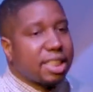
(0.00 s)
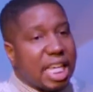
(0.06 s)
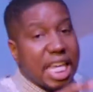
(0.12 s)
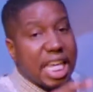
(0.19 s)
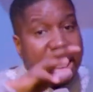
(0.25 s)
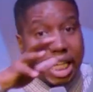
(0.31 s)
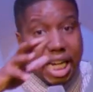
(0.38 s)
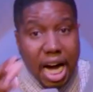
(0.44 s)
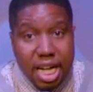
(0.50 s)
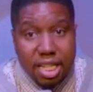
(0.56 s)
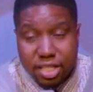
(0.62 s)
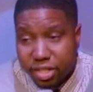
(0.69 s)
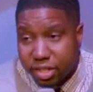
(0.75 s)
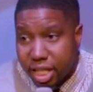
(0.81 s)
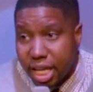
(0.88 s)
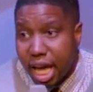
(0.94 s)
is He
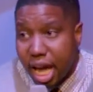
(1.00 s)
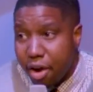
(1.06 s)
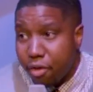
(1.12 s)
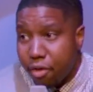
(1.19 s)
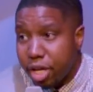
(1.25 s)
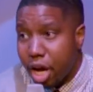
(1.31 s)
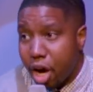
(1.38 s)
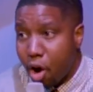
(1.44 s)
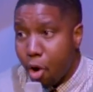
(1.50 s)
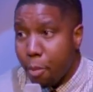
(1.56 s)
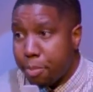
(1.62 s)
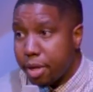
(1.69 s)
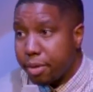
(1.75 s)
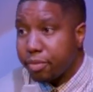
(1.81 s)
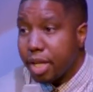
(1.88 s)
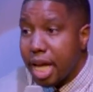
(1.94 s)
cuts the area
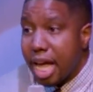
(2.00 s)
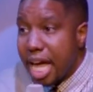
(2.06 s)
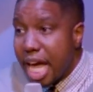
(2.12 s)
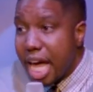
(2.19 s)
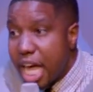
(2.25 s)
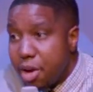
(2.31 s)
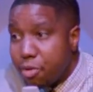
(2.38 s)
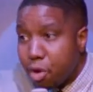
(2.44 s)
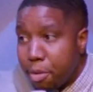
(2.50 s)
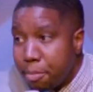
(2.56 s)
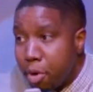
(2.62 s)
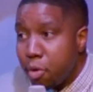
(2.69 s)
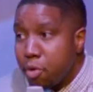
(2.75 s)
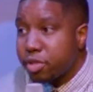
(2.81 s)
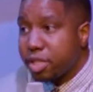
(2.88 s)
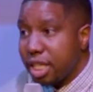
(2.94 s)
open, He
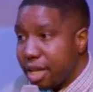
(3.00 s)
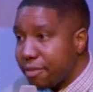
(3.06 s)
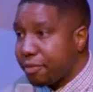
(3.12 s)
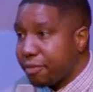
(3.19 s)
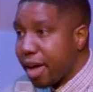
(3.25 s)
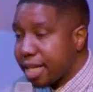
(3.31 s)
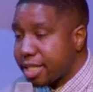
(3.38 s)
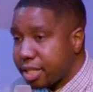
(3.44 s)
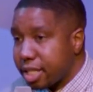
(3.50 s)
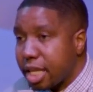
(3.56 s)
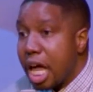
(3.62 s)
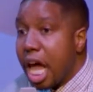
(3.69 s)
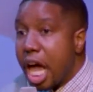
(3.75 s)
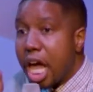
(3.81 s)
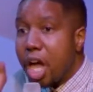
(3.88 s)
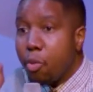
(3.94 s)
removes the infection,
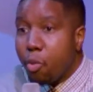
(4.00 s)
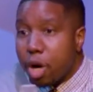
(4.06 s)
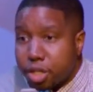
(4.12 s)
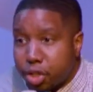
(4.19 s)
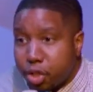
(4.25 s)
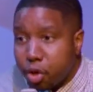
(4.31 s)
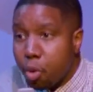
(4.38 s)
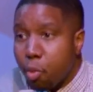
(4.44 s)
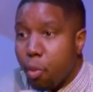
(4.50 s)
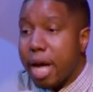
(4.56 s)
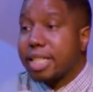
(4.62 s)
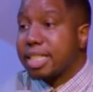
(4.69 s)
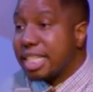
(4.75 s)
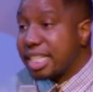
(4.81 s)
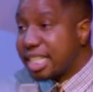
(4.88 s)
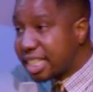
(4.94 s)
he wants you
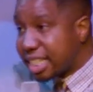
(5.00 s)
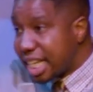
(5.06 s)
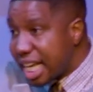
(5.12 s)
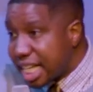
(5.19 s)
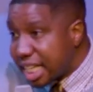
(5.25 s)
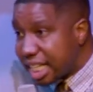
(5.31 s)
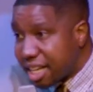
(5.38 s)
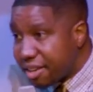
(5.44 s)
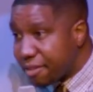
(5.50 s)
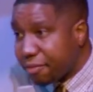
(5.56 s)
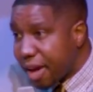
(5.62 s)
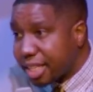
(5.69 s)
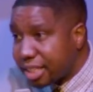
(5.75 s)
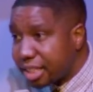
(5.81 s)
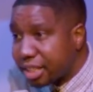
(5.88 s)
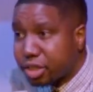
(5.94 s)
awake to see the
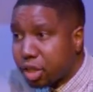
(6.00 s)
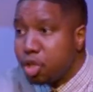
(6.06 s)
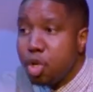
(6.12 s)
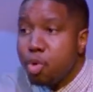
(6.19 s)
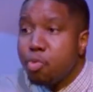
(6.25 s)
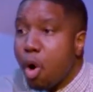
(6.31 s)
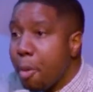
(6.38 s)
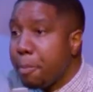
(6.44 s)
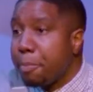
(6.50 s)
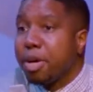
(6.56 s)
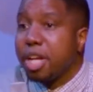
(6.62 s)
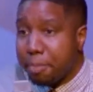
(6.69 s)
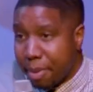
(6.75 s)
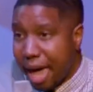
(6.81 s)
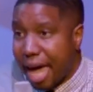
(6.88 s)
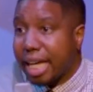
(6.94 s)
infection so you won't
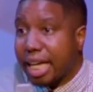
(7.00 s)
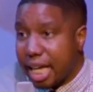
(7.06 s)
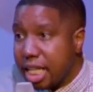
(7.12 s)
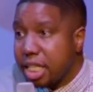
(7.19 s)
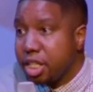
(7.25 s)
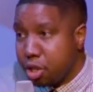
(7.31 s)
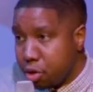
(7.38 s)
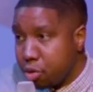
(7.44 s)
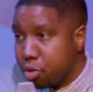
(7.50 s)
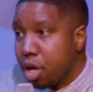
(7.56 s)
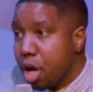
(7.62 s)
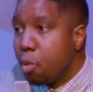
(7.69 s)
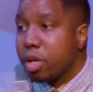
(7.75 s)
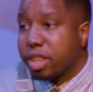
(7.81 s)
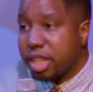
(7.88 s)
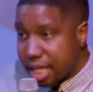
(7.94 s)
put it back in you
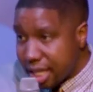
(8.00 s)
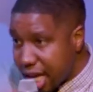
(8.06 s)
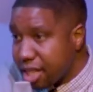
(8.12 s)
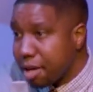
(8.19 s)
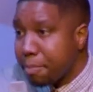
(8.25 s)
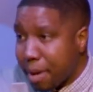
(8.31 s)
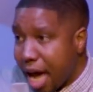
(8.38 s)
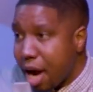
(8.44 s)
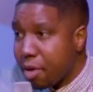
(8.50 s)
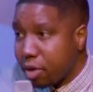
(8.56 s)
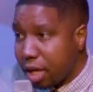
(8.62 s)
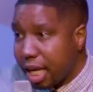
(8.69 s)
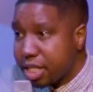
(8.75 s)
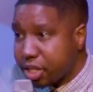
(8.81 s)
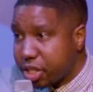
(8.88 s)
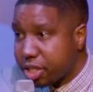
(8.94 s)
with another bad
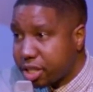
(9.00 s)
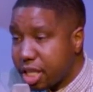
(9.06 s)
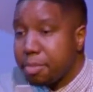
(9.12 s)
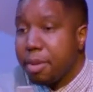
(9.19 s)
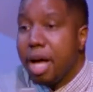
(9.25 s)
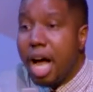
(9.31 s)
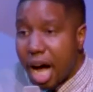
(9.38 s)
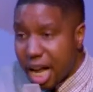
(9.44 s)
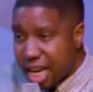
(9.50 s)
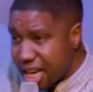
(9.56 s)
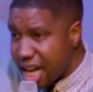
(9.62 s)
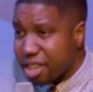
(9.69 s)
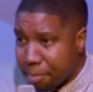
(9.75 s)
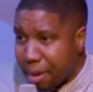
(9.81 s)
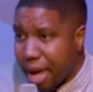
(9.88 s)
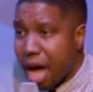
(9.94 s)
relationship,
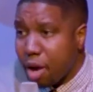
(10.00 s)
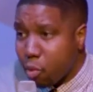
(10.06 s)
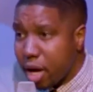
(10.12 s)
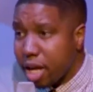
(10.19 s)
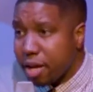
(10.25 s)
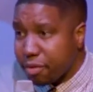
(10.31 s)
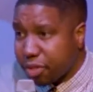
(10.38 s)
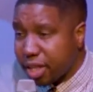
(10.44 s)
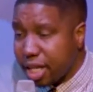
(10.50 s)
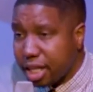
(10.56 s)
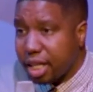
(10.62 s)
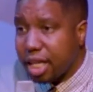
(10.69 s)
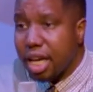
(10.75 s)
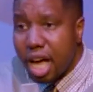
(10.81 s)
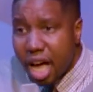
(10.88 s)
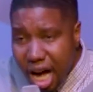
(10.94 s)
another bad way of
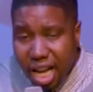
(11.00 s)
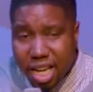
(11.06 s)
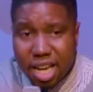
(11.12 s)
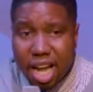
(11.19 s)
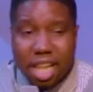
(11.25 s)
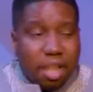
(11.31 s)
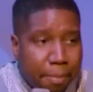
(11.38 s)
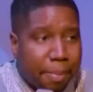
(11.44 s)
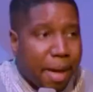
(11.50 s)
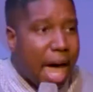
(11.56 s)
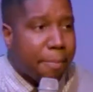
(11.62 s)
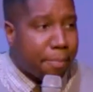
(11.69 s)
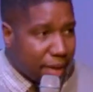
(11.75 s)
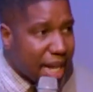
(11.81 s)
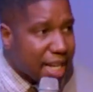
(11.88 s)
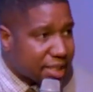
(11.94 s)
thinking, another
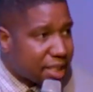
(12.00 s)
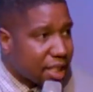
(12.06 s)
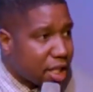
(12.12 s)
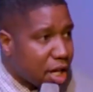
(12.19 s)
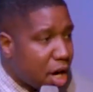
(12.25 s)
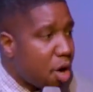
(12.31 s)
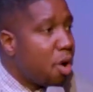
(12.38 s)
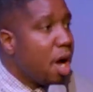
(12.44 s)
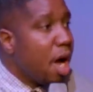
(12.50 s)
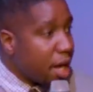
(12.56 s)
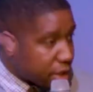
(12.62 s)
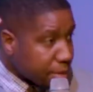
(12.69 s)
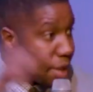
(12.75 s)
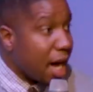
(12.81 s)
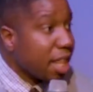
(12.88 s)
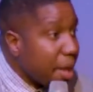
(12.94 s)
bad place to go,
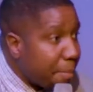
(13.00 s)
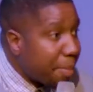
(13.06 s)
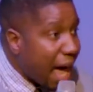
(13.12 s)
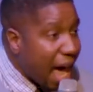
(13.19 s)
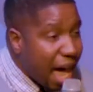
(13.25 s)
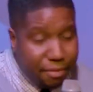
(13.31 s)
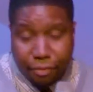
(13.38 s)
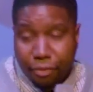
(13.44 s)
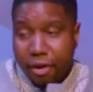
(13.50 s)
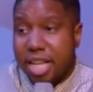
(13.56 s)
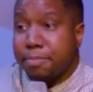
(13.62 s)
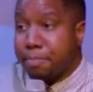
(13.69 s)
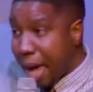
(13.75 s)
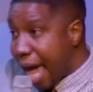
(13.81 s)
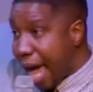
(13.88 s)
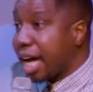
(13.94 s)
some other bad friends,
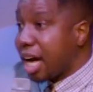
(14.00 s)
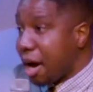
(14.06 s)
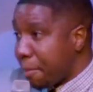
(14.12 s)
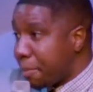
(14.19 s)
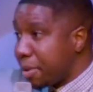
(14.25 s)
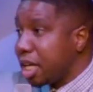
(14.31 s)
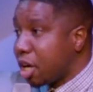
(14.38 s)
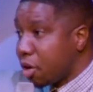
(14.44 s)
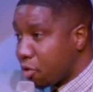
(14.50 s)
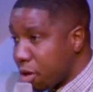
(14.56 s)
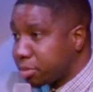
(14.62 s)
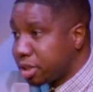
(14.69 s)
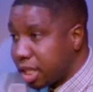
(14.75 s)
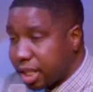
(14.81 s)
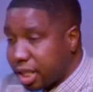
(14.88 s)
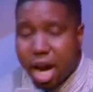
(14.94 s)
bad company
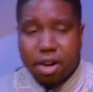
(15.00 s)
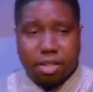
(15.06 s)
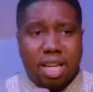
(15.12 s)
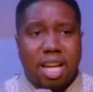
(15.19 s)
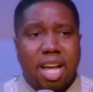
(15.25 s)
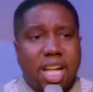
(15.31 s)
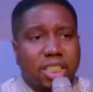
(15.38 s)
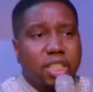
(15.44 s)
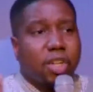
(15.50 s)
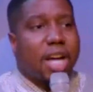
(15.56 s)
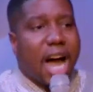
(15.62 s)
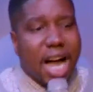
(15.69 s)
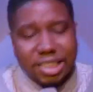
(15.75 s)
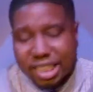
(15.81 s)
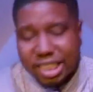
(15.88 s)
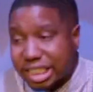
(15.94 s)
corrupts good character. So
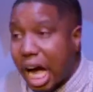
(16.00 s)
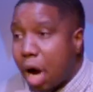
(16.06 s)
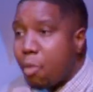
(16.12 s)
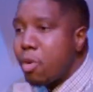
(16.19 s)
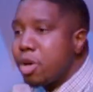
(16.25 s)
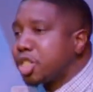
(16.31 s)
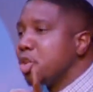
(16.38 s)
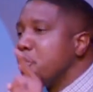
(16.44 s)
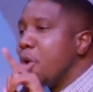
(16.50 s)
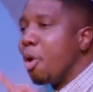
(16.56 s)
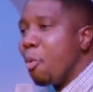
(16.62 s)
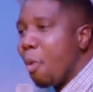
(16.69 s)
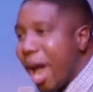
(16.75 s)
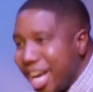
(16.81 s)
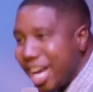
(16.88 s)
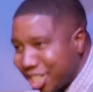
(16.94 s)
God says, I want you
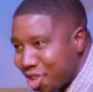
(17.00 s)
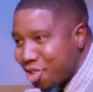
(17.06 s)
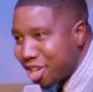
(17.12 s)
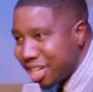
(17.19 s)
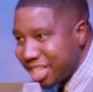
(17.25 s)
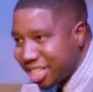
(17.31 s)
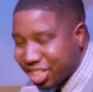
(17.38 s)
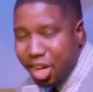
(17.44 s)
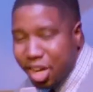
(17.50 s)
awake during this